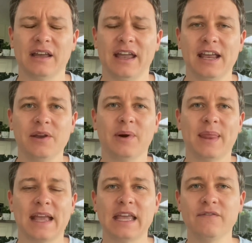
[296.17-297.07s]
anyone
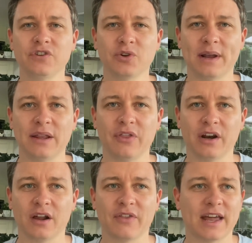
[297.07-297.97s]
that gives you anything
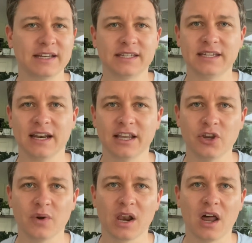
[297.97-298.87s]
like that is selling
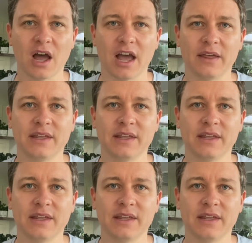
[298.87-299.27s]
you a lie.